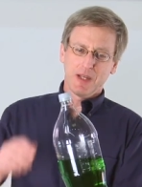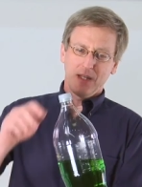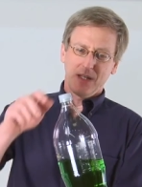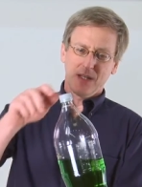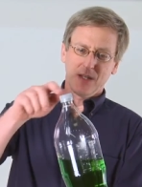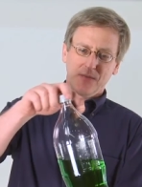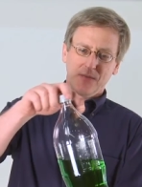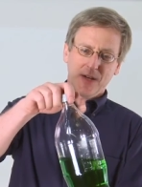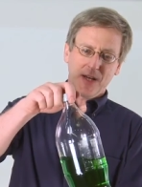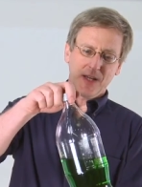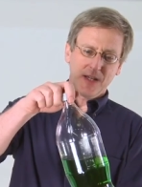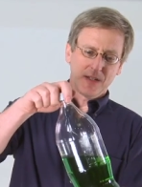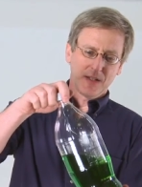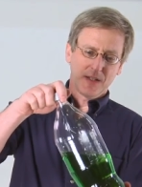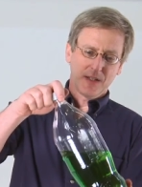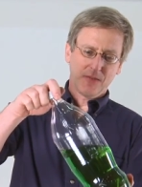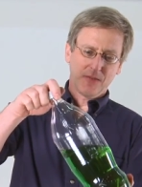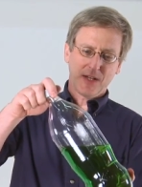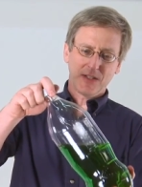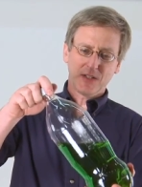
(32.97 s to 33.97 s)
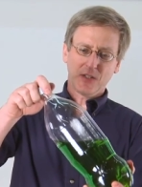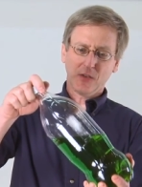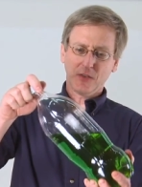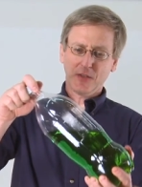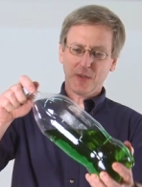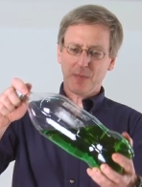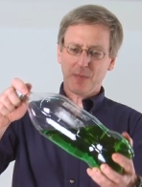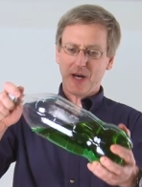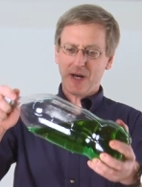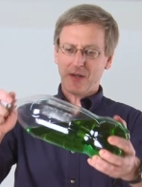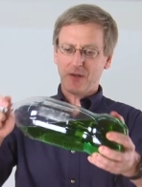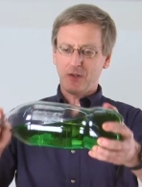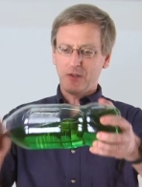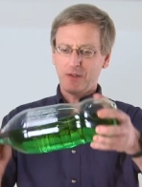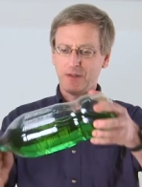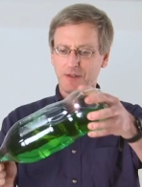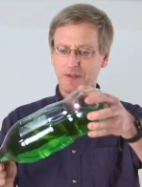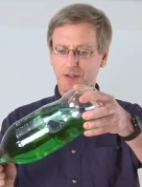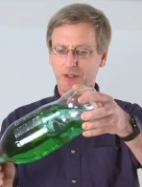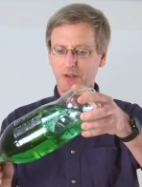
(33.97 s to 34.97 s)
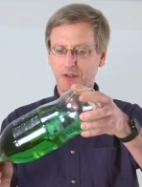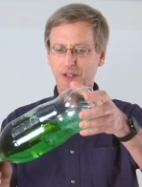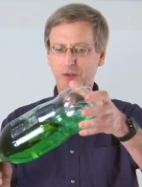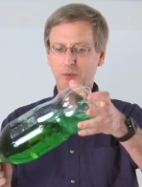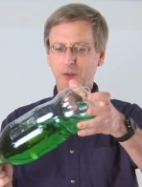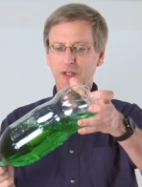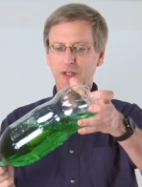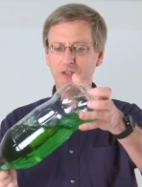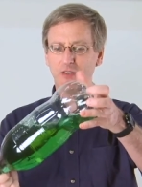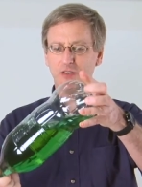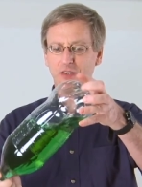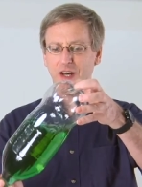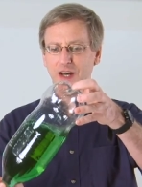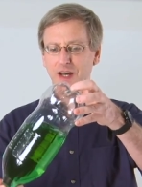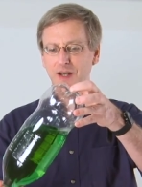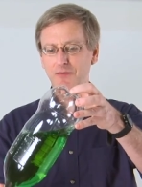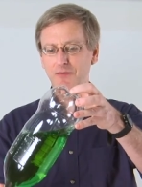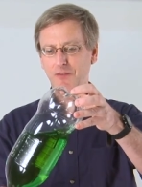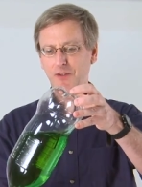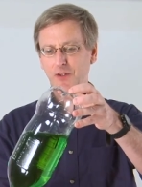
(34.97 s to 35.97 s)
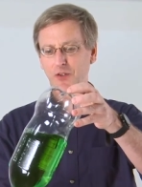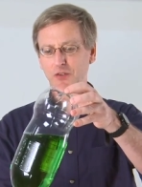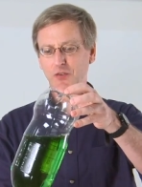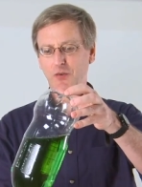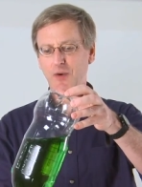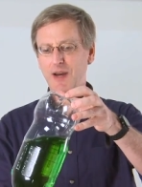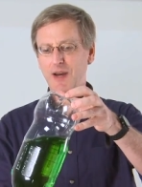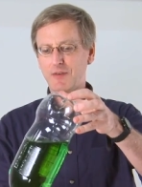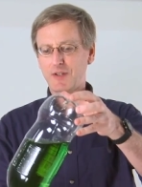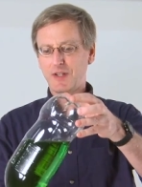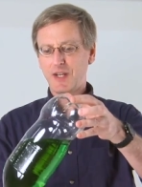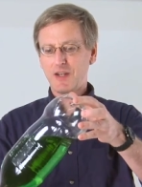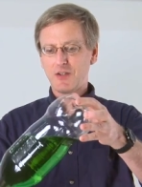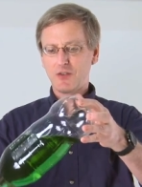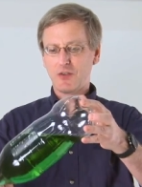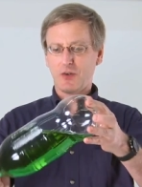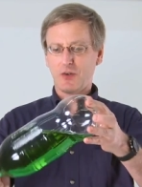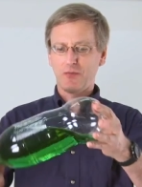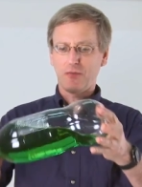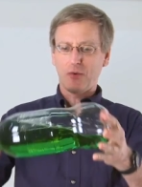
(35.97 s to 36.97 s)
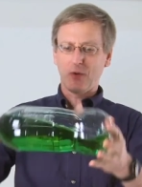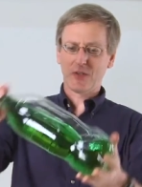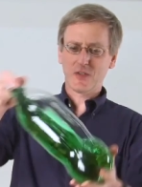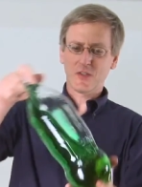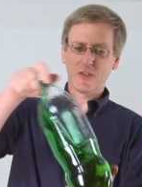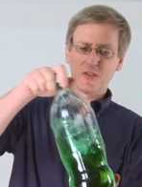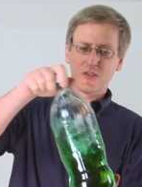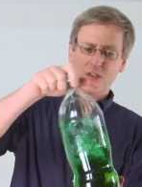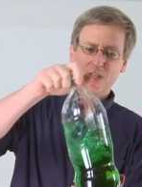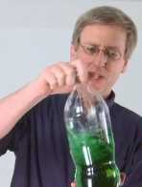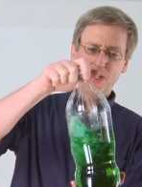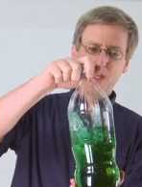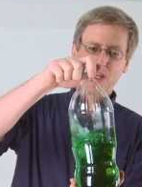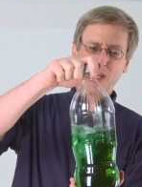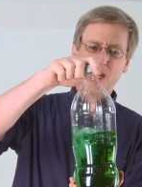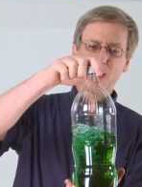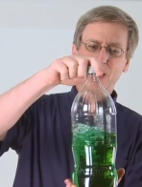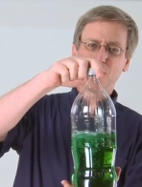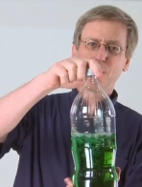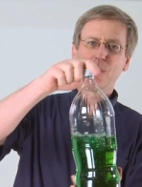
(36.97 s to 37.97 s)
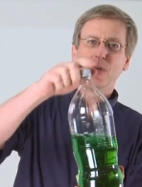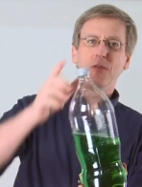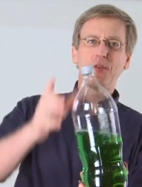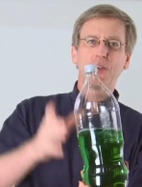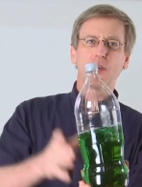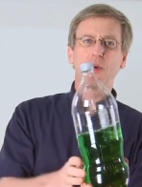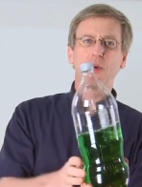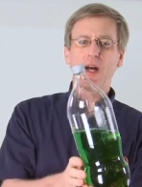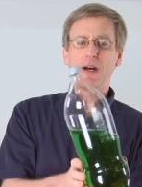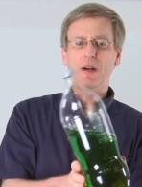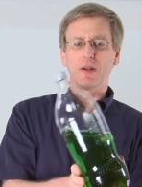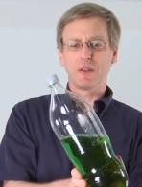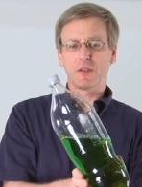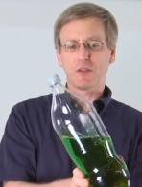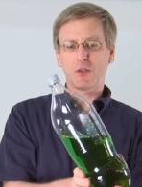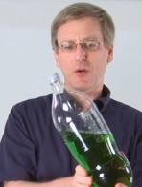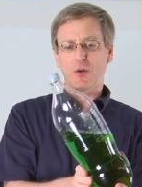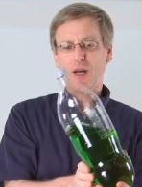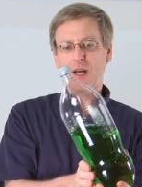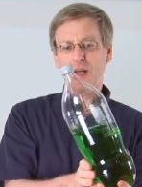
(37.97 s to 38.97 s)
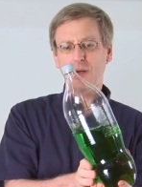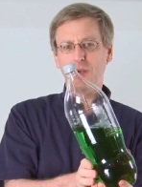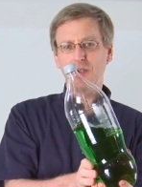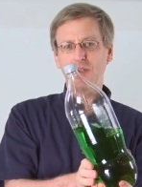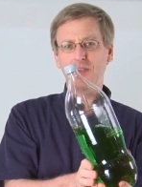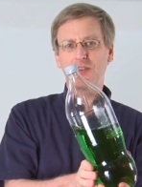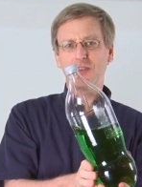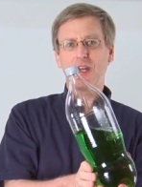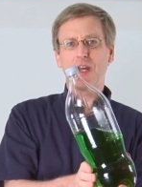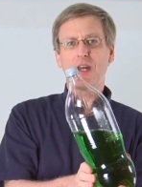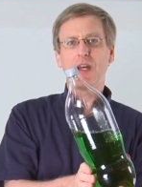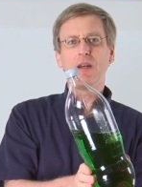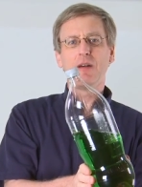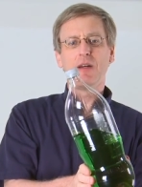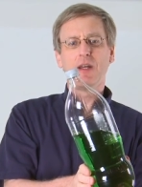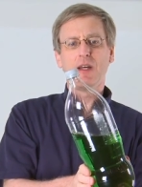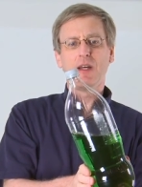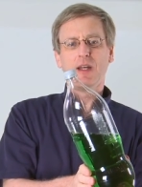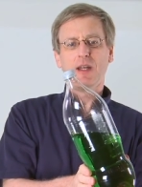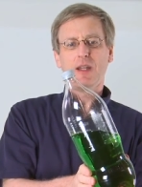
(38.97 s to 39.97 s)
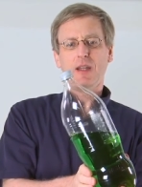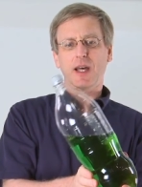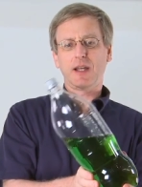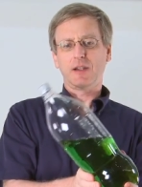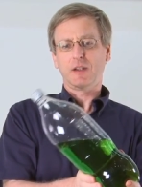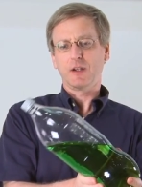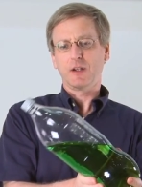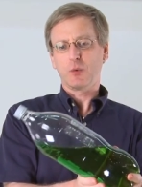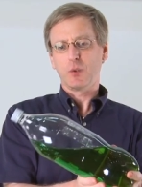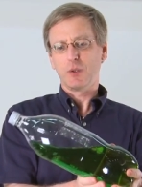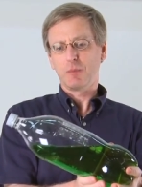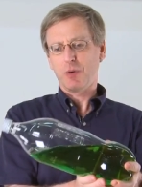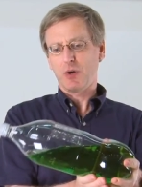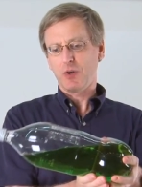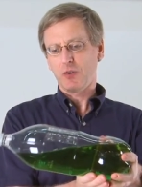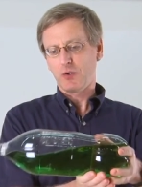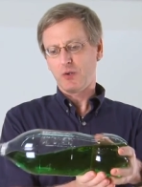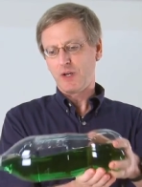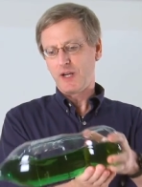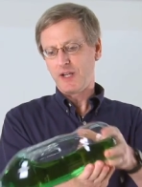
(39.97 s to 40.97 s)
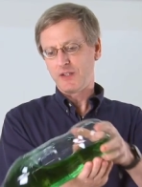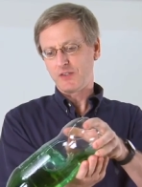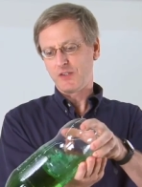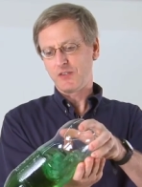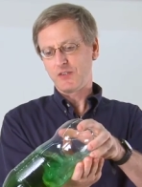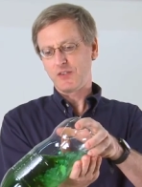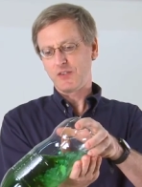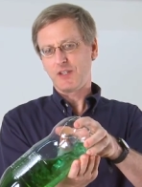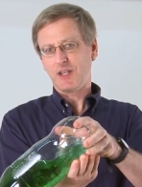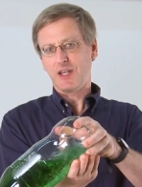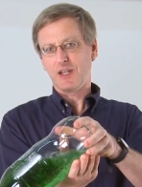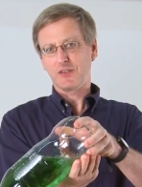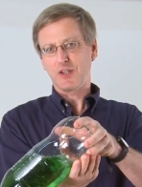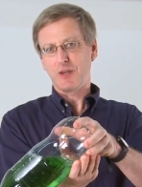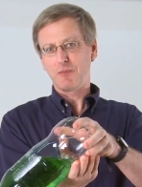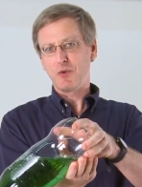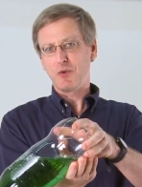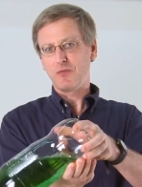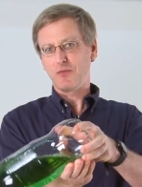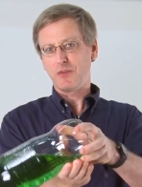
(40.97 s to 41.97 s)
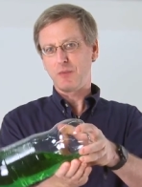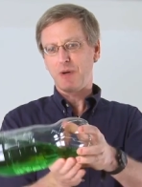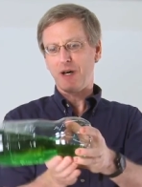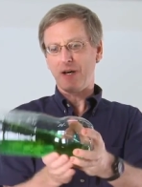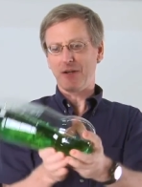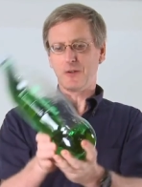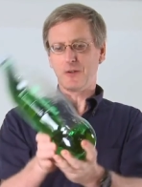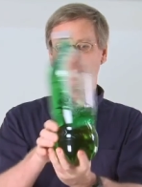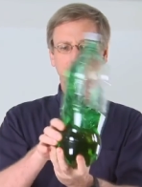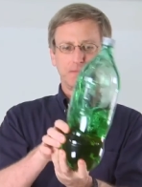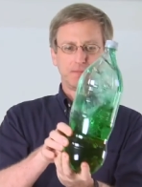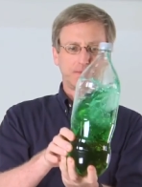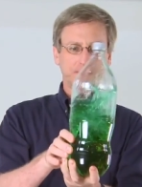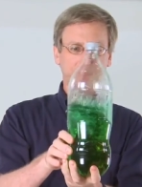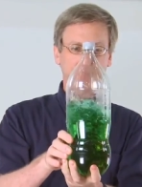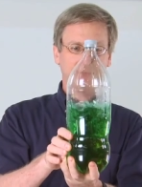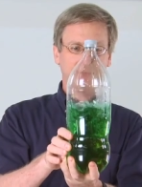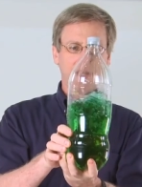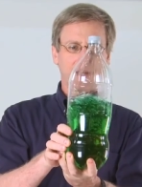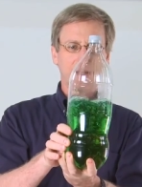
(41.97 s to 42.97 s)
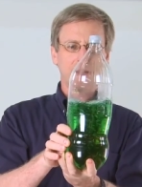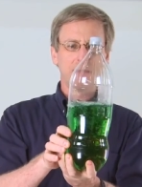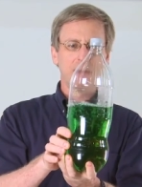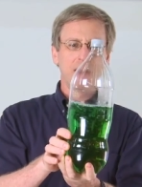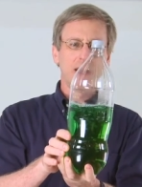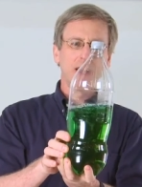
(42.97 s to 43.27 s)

If I tilt the bottle, the liquid inside feels gravitational forces and it moves around. So I would say that liquid polarizes as I move the bottle. Okay?